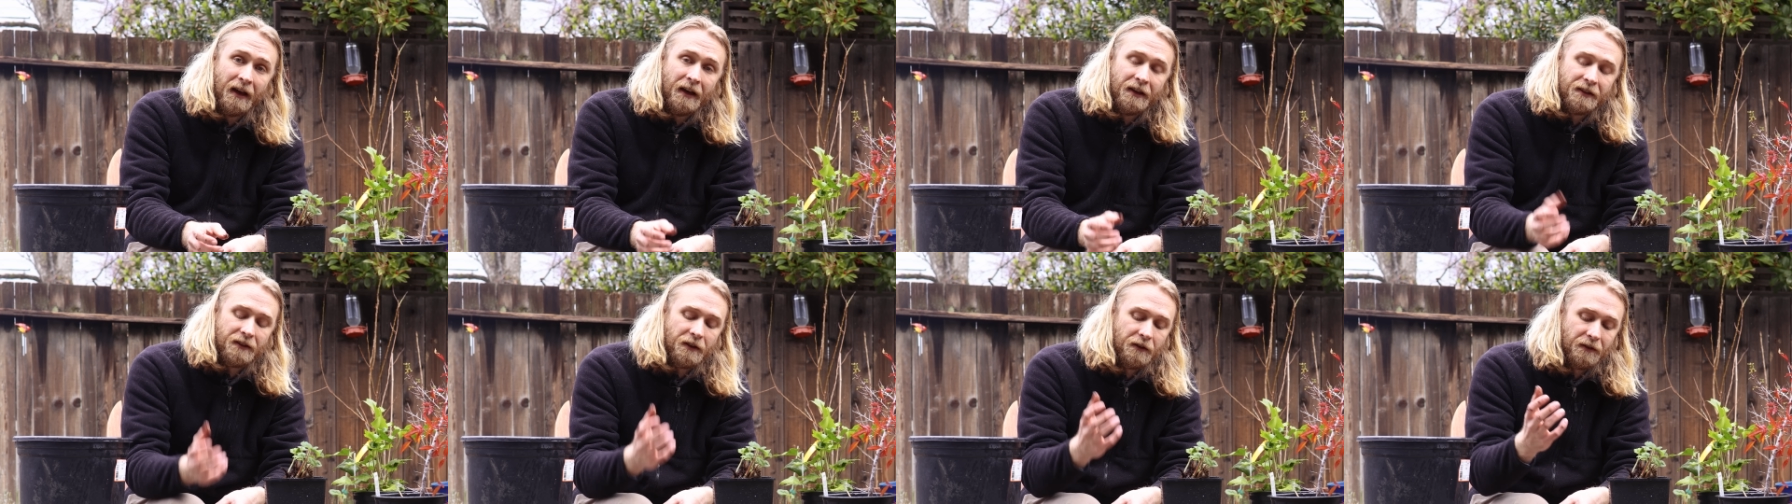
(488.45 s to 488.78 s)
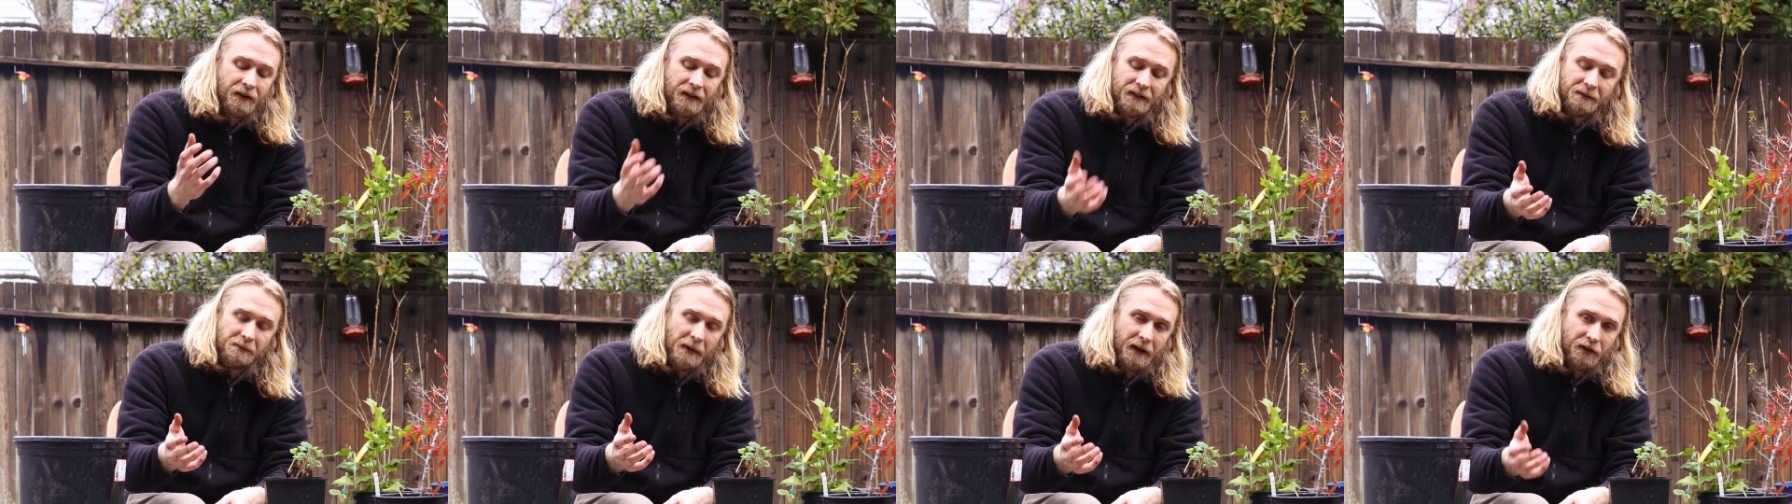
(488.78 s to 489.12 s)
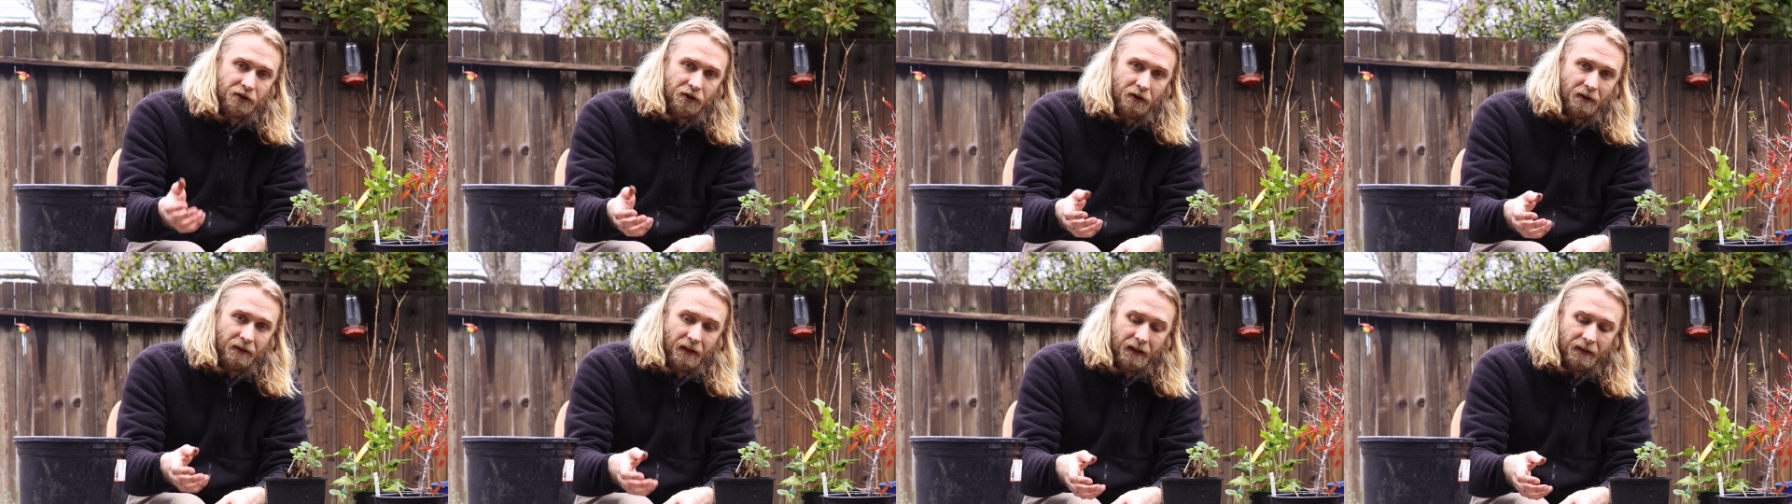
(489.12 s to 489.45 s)
So you need to make
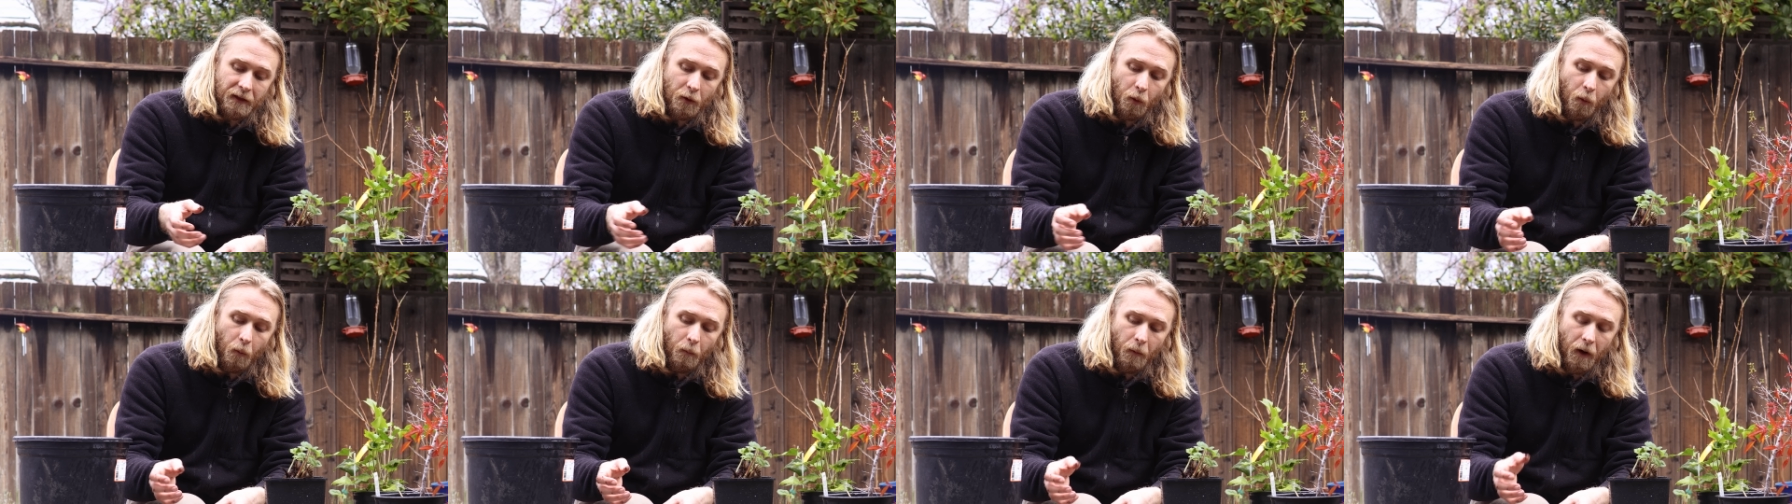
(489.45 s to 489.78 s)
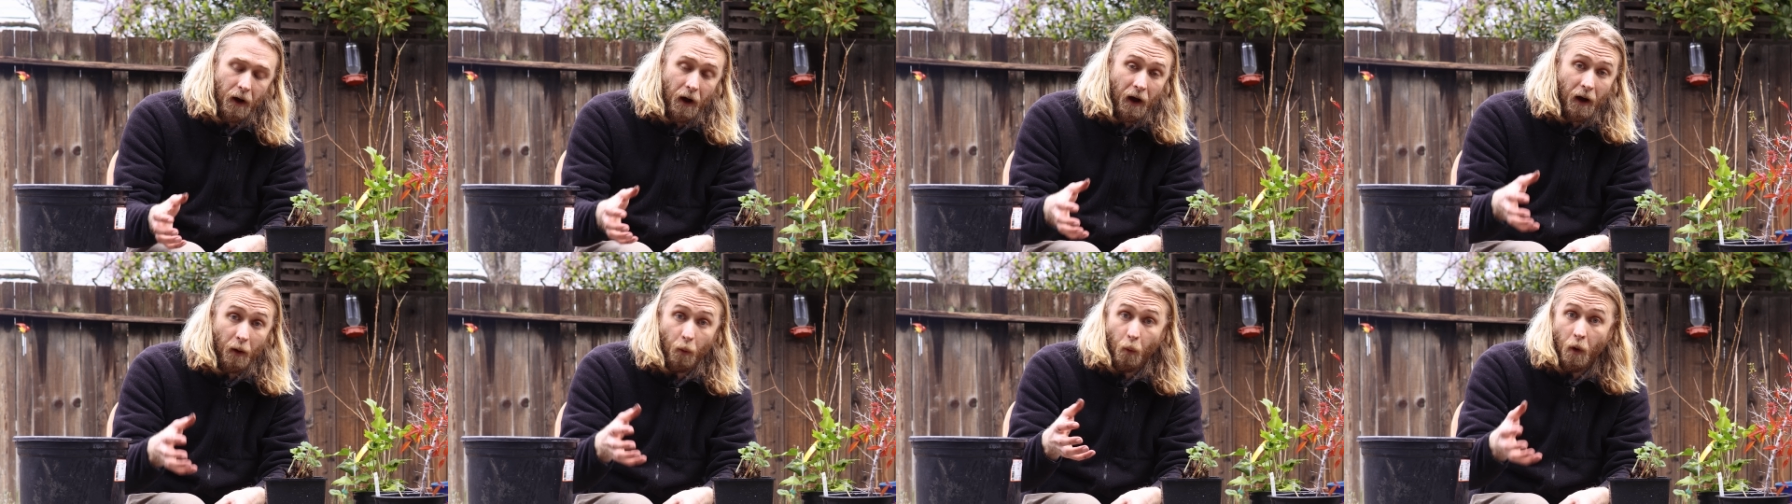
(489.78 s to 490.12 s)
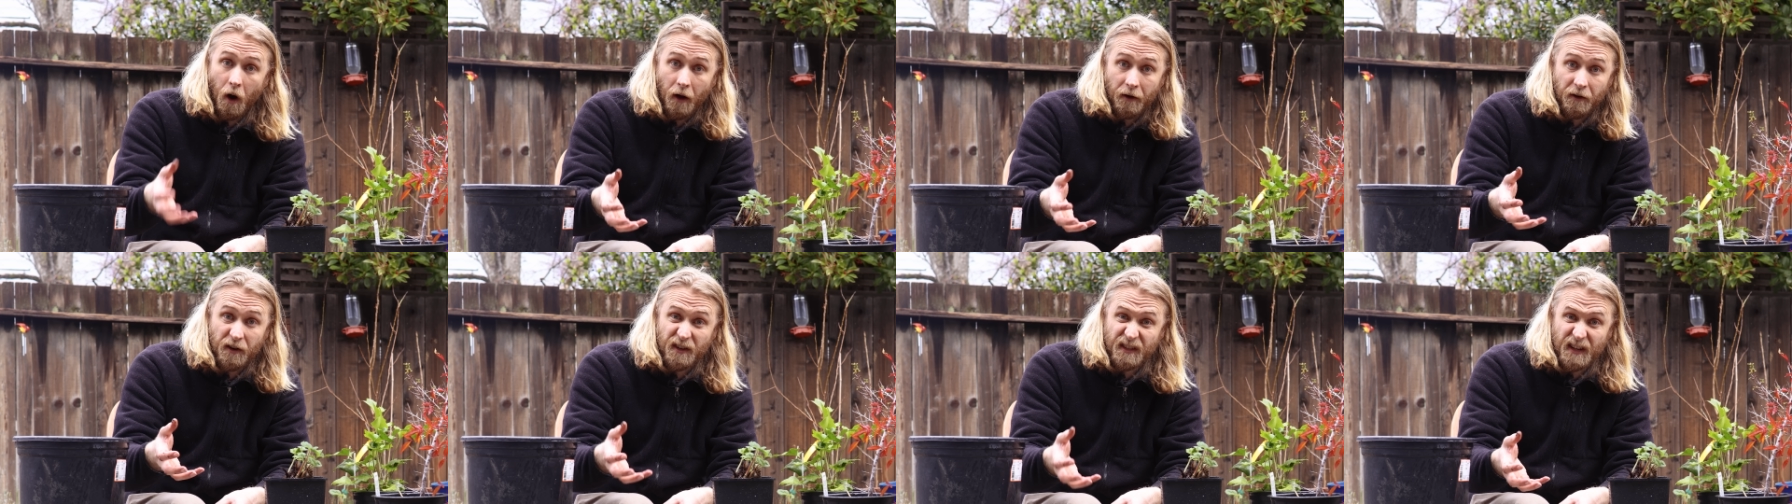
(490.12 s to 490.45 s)
sure that the
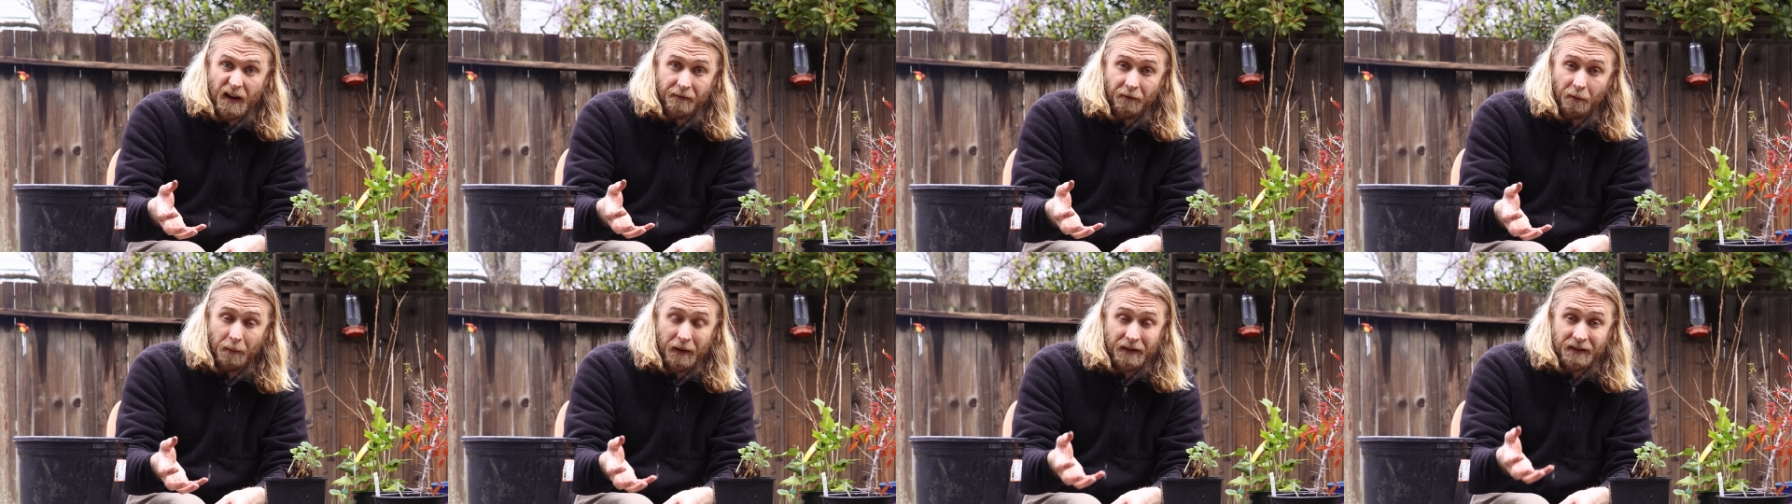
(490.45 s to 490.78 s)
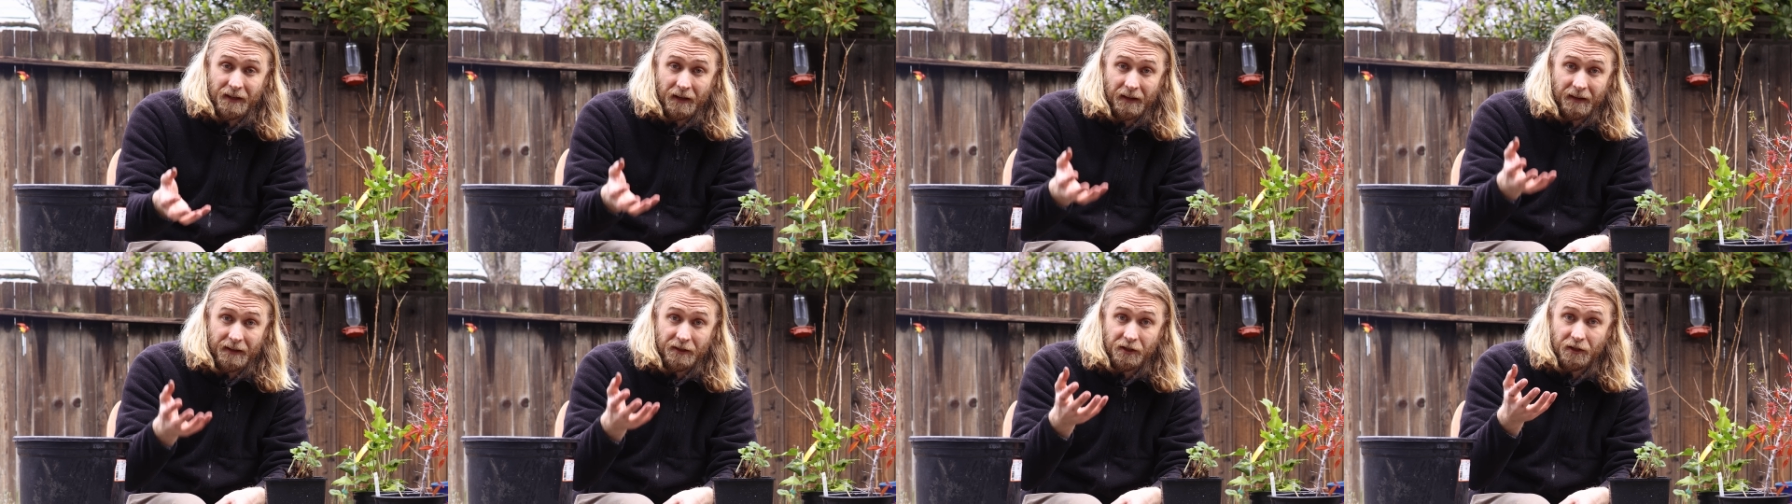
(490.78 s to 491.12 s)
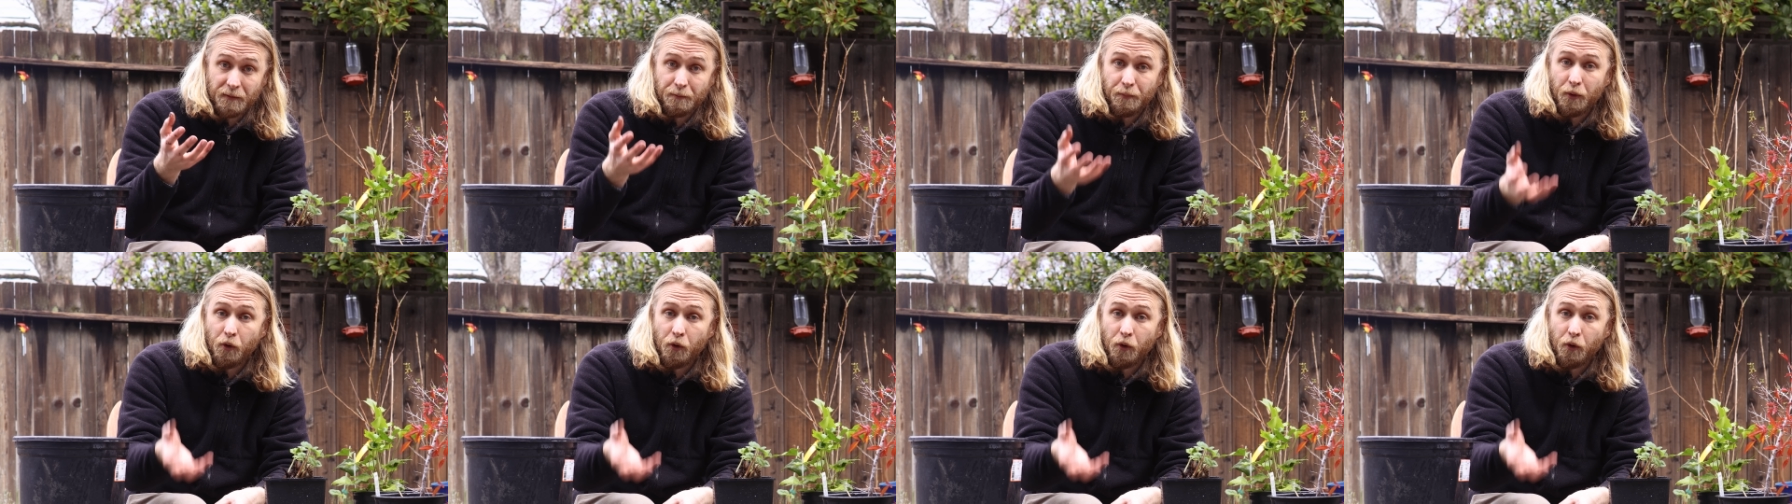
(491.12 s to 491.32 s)
water is never basically just